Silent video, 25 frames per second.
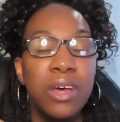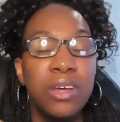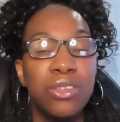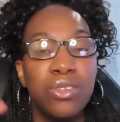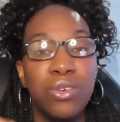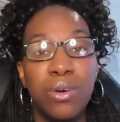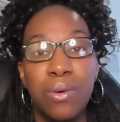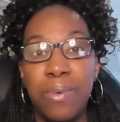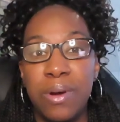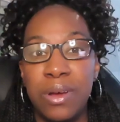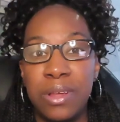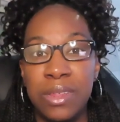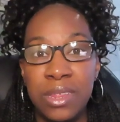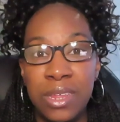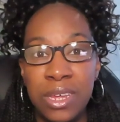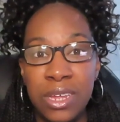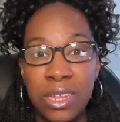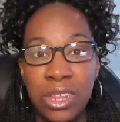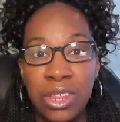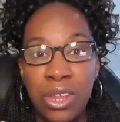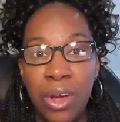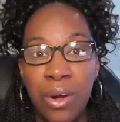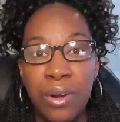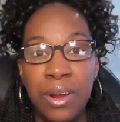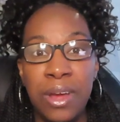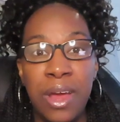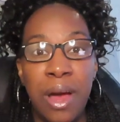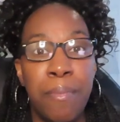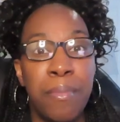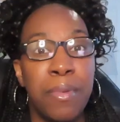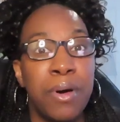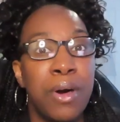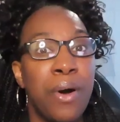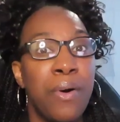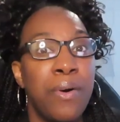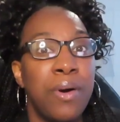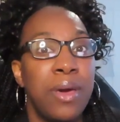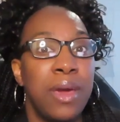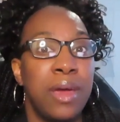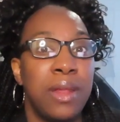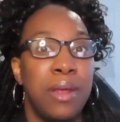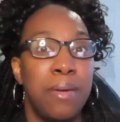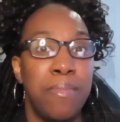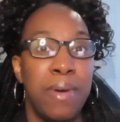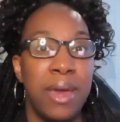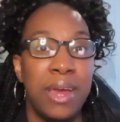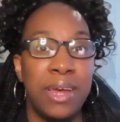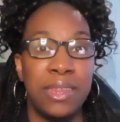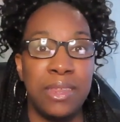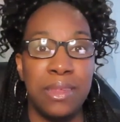so around 6:30 I'm gonna go ahead
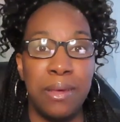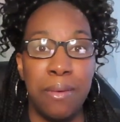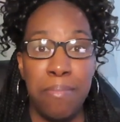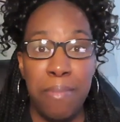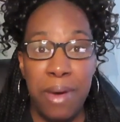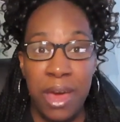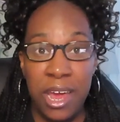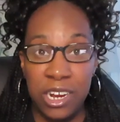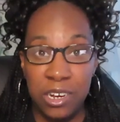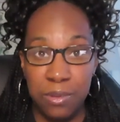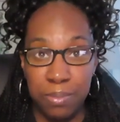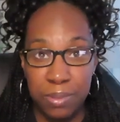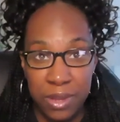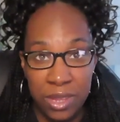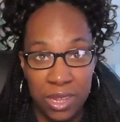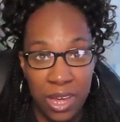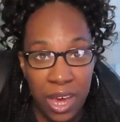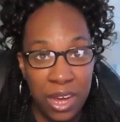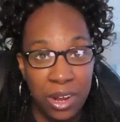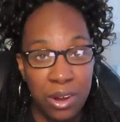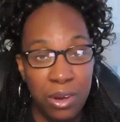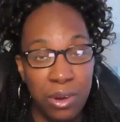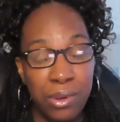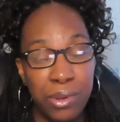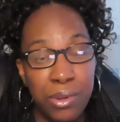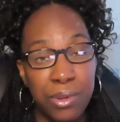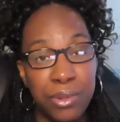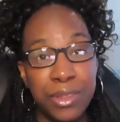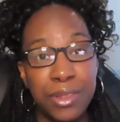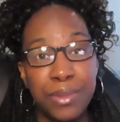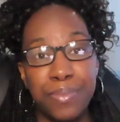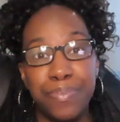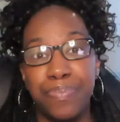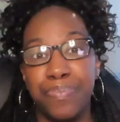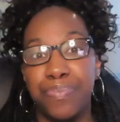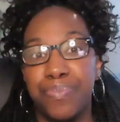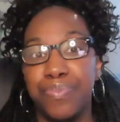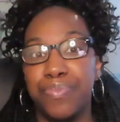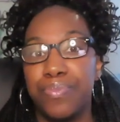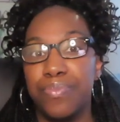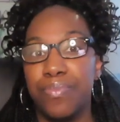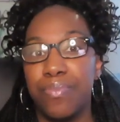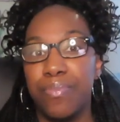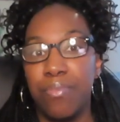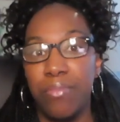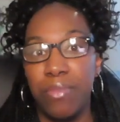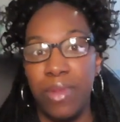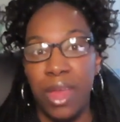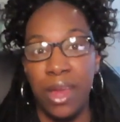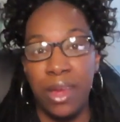and make some mashed potatoes,
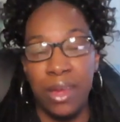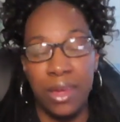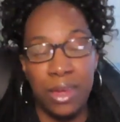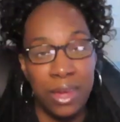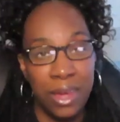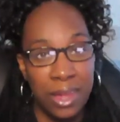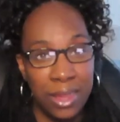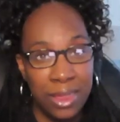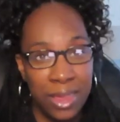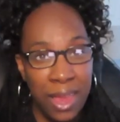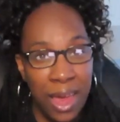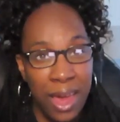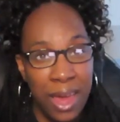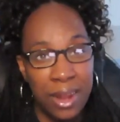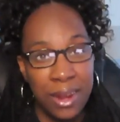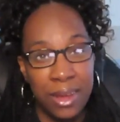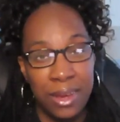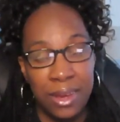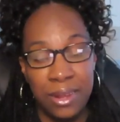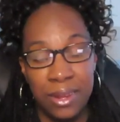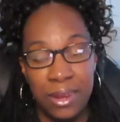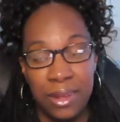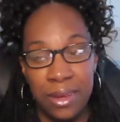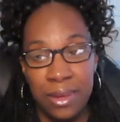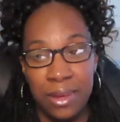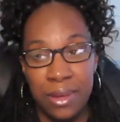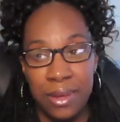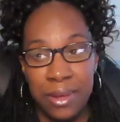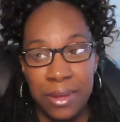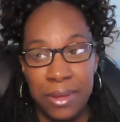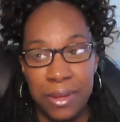get that in the